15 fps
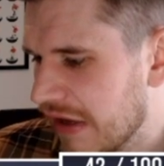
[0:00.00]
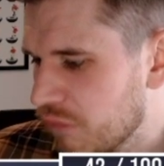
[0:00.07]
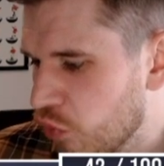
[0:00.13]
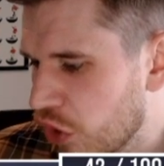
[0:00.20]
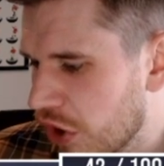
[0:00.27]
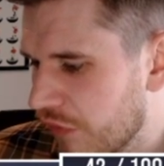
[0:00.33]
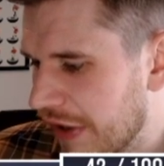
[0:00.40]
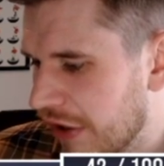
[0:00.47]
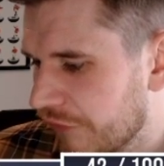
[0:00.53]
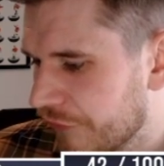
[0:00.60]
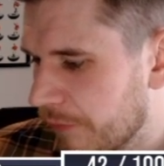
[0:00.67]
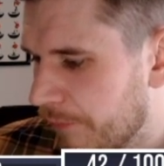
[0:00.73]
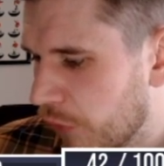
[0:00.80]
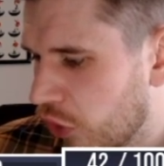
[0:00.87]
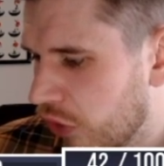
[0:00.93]
worked right off the
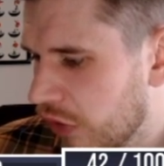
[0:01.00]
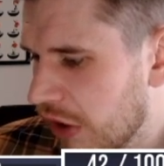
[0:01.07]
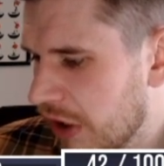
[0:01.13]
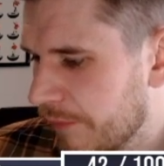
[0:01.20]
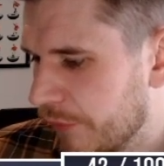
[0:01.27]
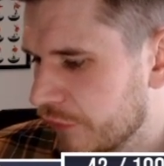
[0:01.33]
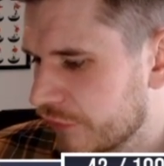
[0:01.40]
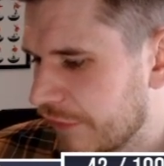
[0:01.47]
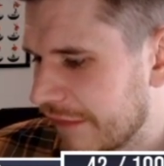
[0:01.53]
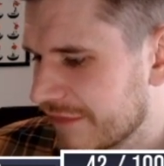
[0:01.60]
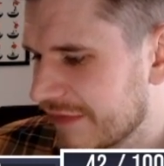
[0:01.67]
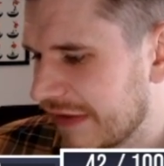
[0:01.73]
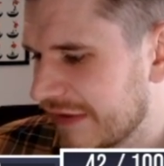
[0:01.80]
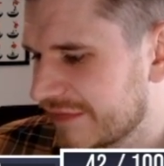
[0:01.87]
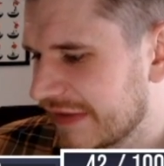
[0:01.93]
ball, but was
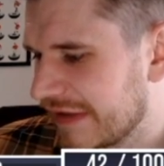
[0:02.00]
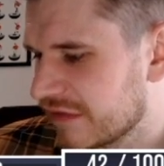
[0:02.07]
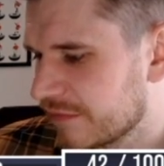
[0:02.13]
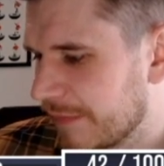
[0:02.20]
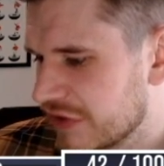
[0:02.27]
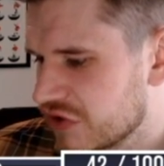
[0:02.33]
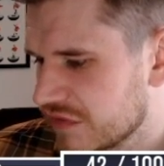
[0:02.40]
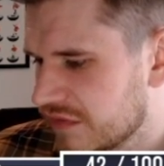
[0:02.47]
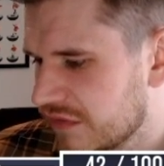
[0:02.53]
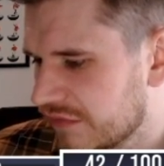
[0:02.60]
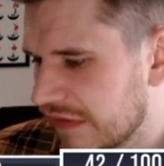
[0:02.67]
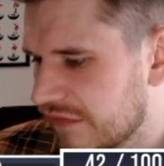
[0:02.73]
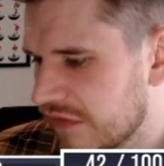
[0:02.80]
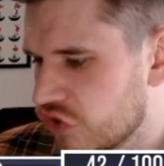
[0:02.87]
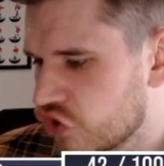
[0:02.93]
fantastic against Manchester
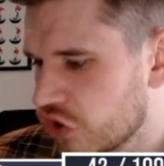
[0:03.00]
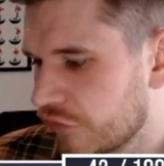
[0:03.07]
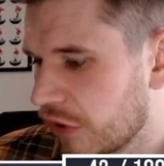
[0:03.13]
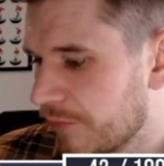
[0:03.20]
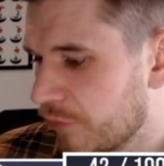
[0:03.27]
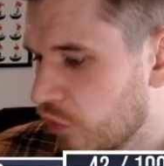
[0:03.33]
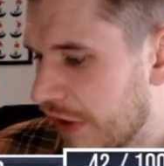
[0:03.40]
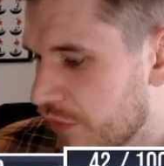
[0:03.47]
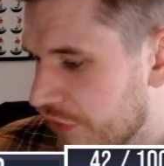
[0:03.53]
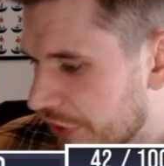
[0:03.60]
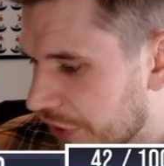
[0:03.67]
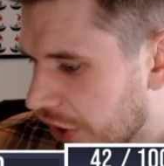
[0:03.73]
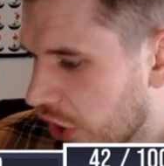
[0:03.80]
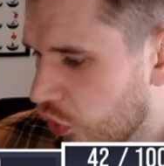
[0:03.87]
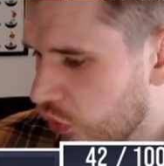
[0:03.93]
City. Should have come away with a
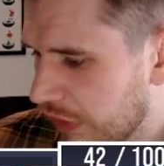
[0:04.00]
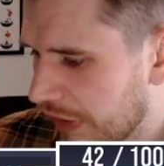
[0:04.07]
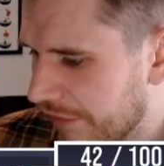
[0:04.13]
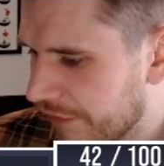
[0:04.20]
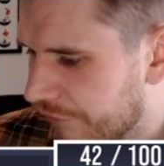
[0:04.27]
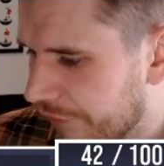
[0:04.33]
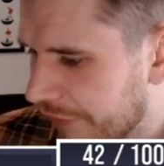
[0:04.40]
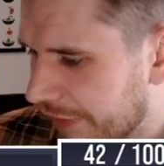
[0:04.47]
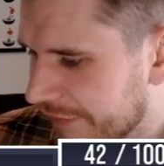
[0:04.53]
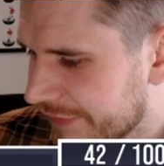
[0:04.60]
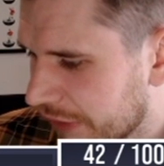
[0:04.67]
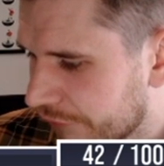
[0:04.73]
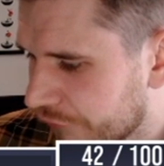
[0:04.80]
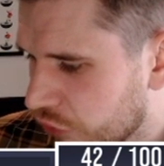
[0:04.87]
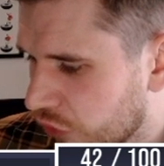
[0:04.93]
goal in the first
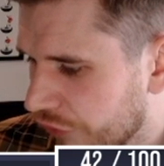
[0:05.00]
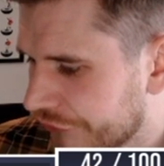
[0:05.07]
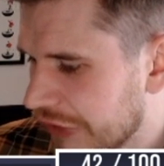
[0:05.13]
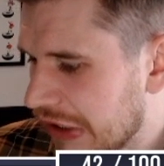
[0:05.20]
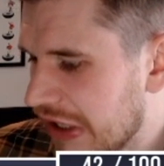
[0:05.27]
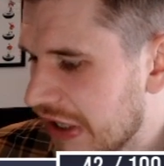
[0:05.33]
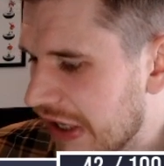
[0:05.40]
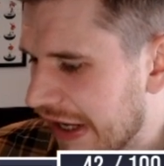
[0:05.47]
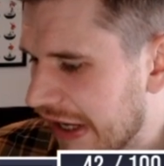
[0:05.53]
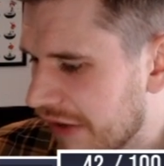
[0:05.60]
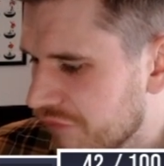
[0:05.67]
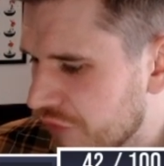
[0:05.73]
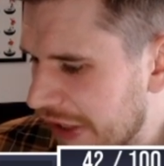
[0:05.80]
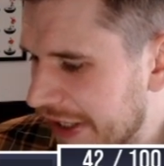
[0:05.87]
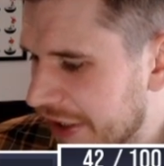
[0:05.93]
leg, of course,
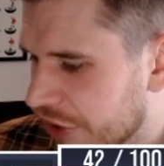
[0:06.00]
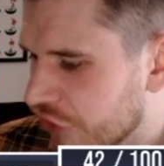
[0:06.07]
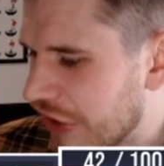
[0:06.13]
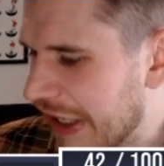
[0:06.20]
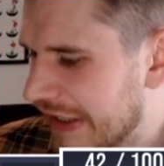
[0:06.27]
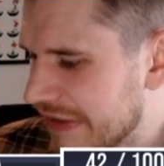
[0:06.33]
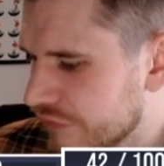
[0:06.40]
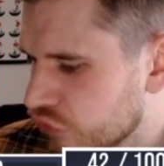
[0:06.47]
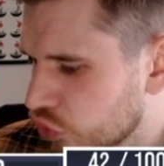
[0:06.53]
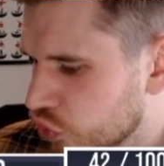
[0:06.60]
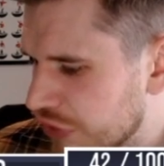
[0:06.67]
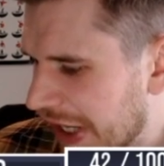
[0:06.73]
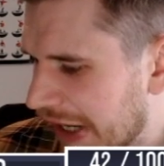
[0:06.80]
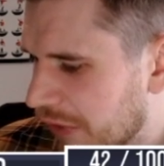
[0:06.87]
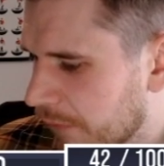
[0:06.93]
incorrectly ruled
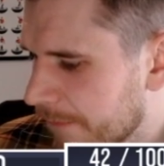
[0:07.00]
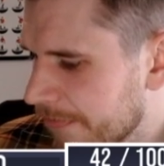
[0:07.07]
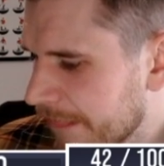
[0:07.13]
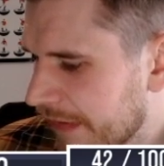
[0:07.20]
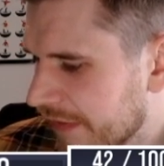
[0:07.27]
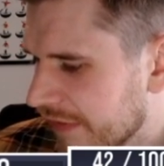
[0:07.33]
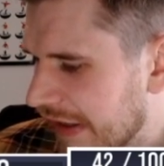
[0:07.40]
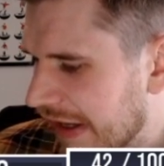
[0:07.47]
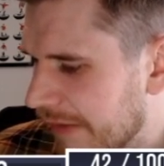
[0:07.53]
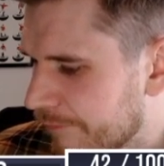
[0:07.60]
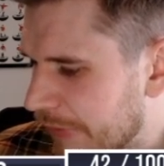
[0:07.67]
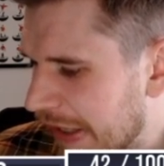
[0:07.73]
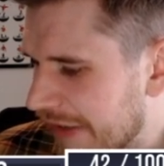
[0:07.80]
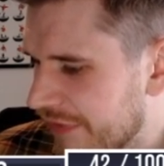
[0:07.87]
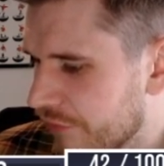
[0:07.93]
out
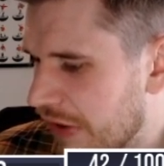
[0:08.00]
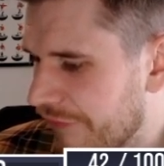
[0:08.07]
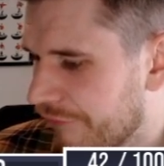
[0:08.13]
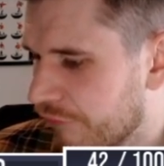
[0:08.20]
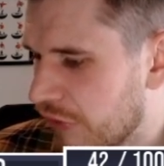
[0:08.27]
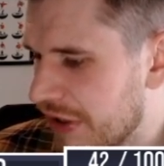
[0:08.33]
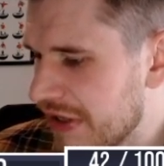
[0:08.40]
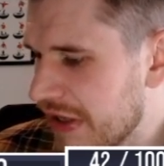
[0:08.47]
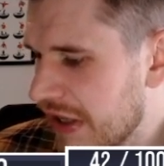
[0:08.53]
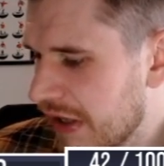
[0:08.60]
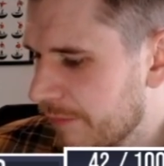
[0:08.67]
by the referee.